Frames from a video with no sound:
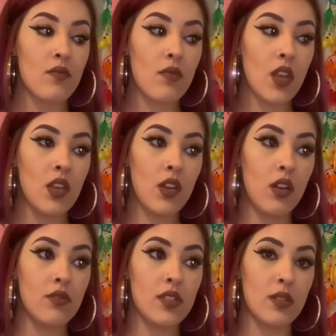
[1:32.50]
you
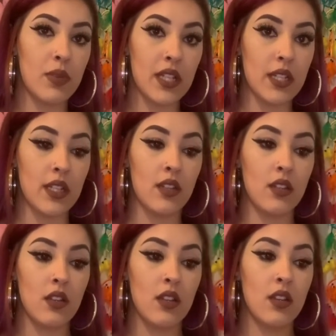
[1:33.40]
know, stability,
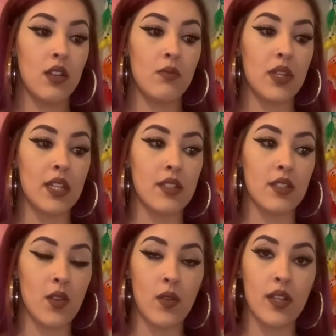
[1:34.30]
because it's
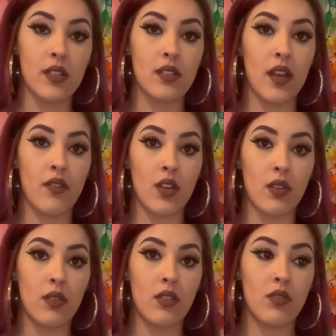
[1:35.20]
always
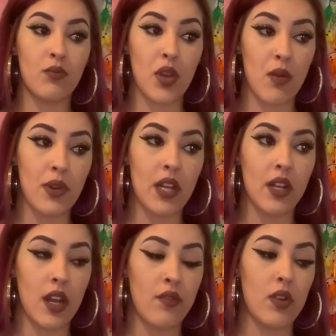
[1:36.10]
ever prominent
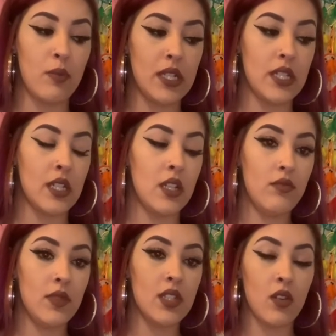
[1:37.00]
and ever abundant.
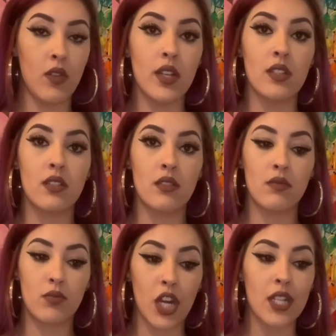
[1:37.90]
It's always
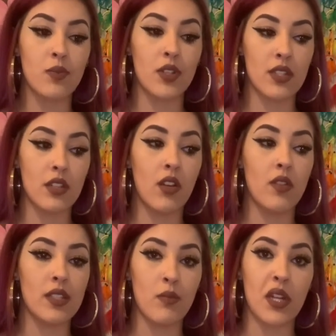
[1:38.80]
prosperous and
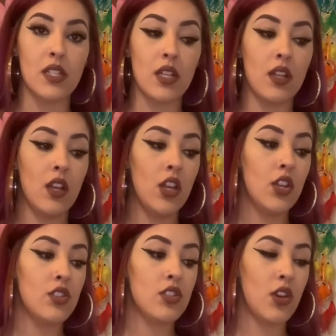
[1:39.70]
always abundant.
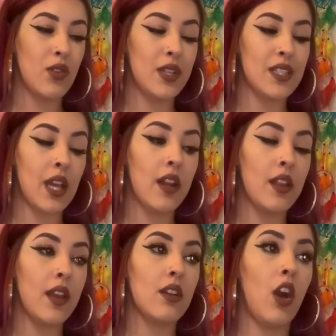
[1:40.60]
So it's kind of
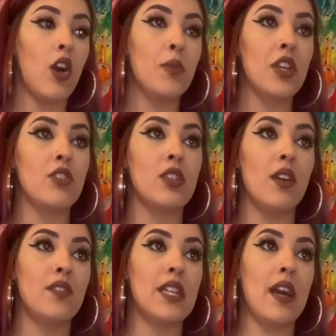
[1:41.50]
like calming
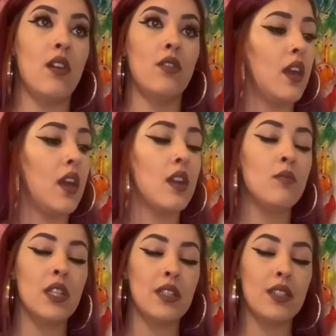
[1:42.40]
yourself down,
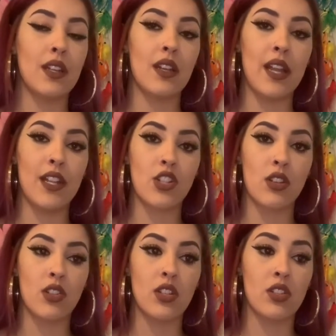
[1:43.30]
animalistic
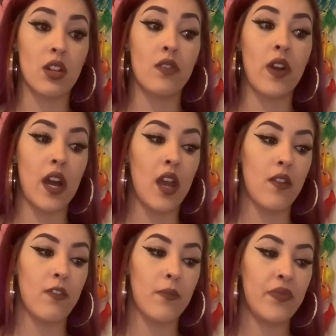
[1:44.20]
nature to
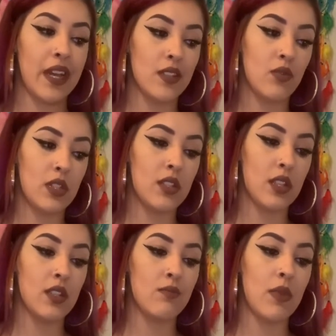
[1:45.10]
survive. That's what this
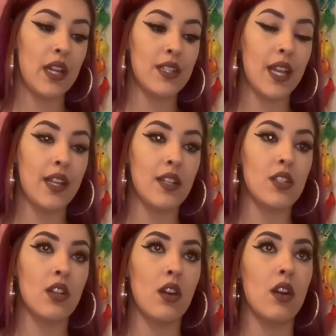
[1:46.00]
is. Meditating
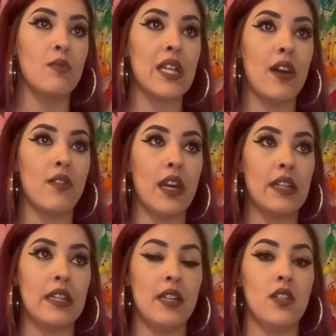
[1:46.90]
to calm down
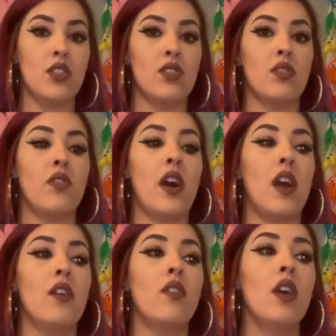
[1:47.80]
that need to
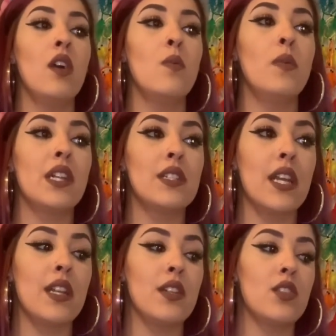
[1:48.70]
survive.
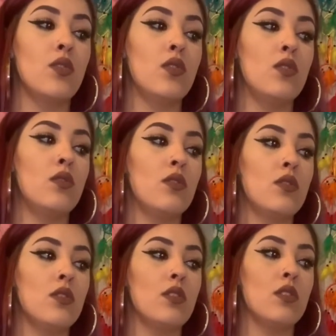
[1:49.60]
Meditating to
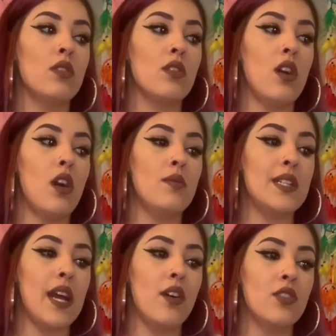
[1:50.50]
calm
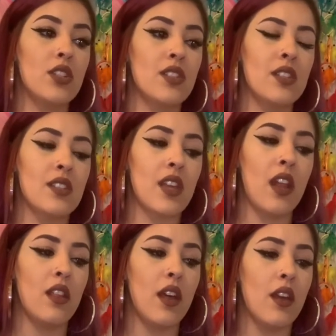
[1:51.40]
down just this
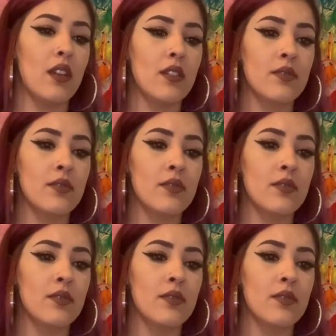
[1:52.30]
kind of like,